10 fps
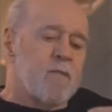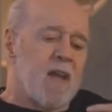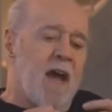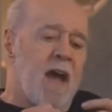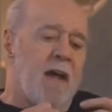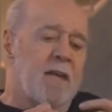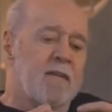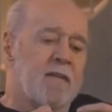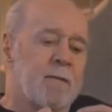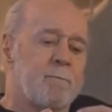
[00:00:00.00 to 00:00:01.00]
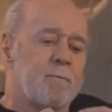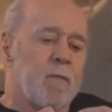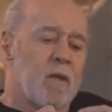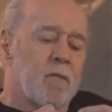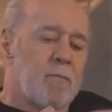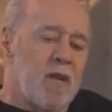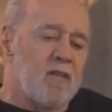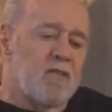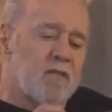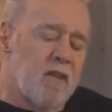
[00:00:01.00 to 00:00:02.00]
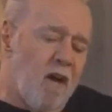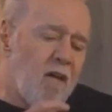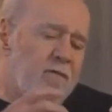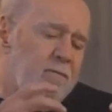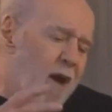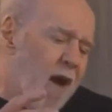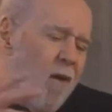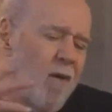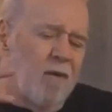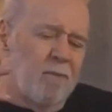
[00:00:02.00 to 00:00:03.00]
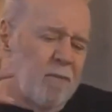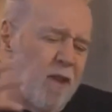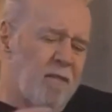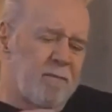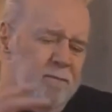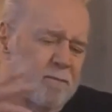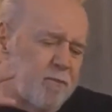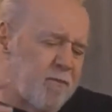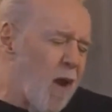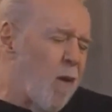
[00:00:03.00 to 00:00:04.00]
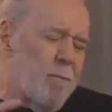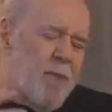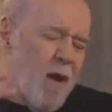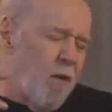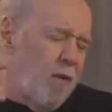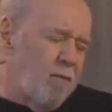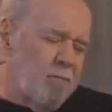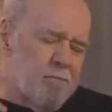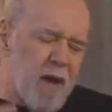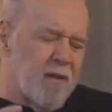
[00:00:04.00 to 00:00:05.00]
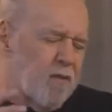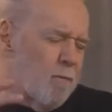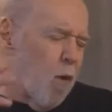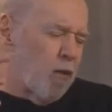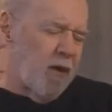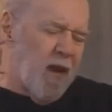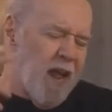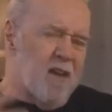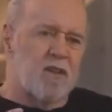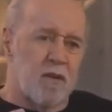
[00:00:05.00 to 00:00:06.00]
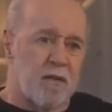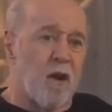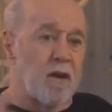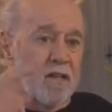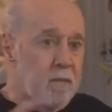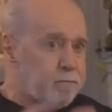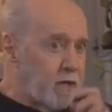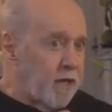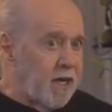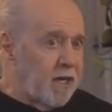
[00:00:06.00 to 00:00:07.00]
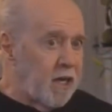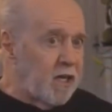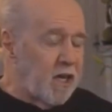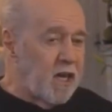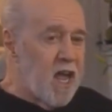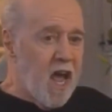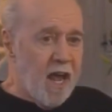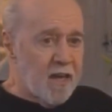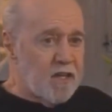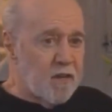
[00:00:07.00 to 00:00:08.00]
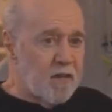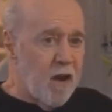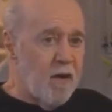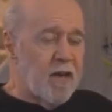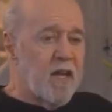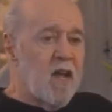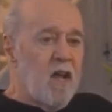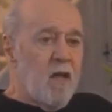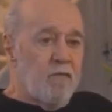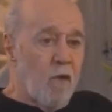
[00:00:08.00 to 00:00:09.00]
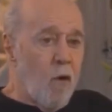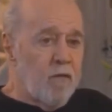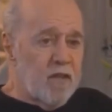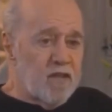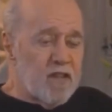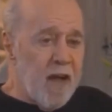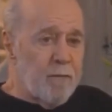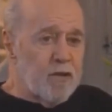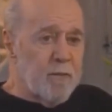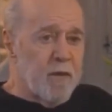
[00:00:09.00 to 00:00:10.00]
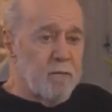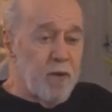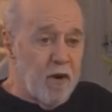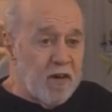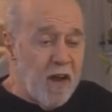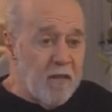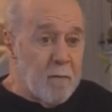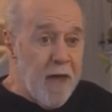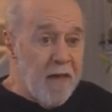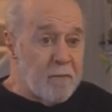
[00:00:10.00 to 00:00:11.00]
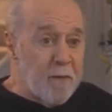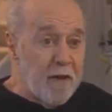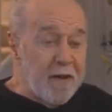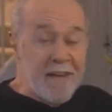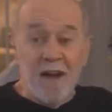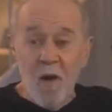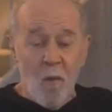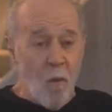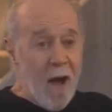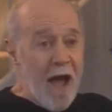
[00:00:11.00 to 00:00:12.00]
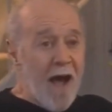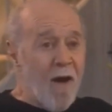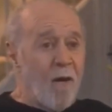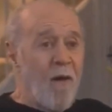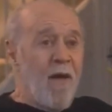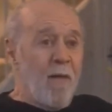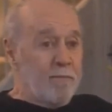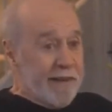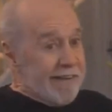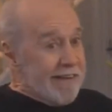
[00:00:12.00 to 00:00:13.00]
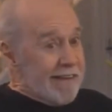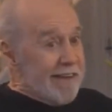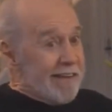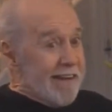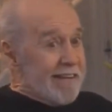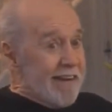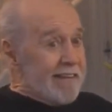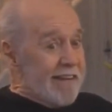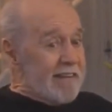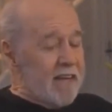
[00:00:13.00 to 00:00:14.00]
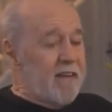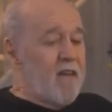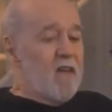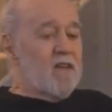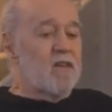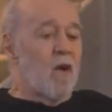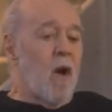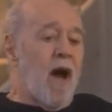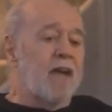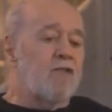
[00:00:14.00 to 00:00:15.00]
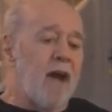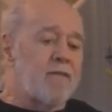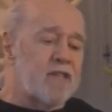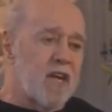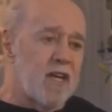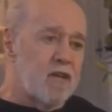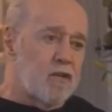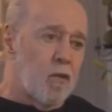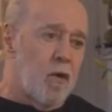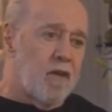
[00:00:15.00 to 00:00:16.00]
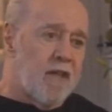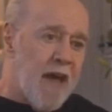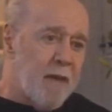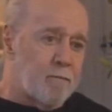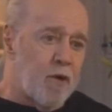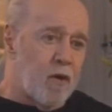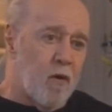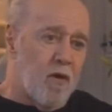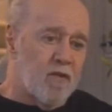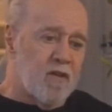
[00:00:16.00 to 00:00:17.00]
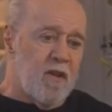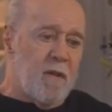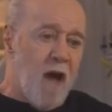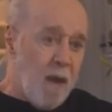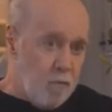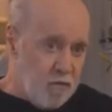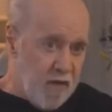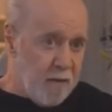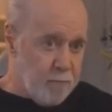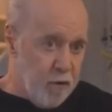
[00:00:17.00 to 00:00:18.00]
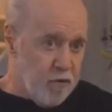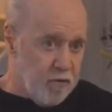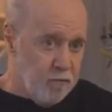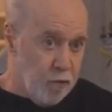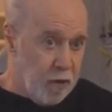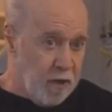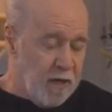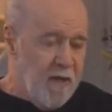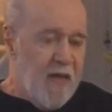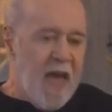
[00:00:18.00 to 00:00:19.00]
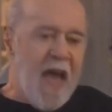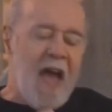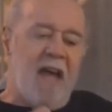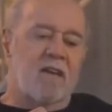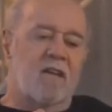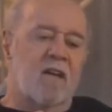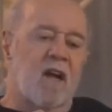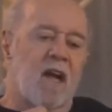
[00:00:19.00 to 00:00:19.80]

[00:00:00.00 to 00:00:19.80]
And peace, love, power, love, flower power, pot smoking, anti authority. See, bing, bing, bing, bing, anti authority. Throw over the establishment. Burn down the math building? Wow. Ding, ding, ding, ding, ding, ding, ding. So I gravitated toward that because I was that person really, and